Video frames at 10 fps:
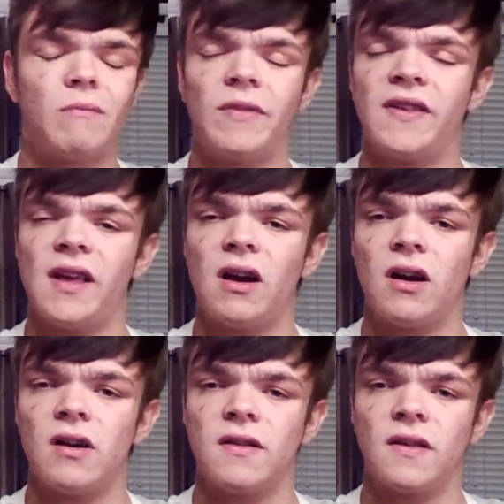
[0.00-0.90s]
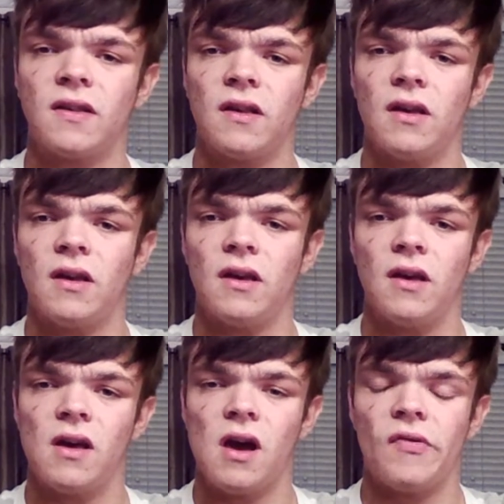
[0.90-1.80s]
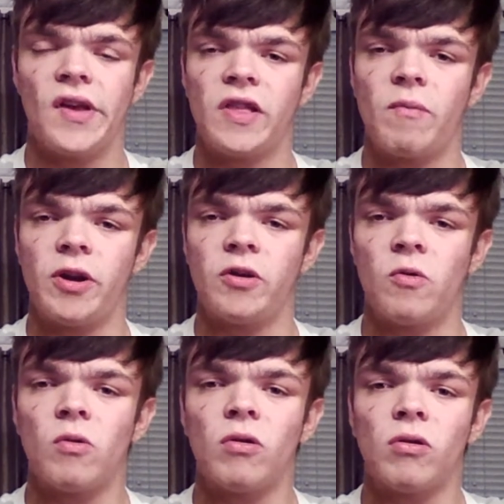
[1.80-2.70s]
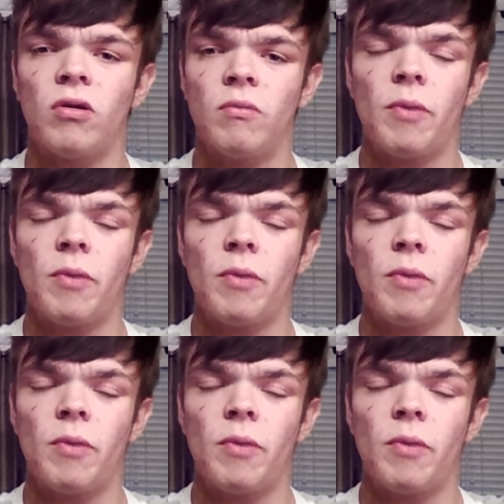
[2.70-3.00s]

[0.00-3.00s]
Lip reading: singers. I think it's pretty cool.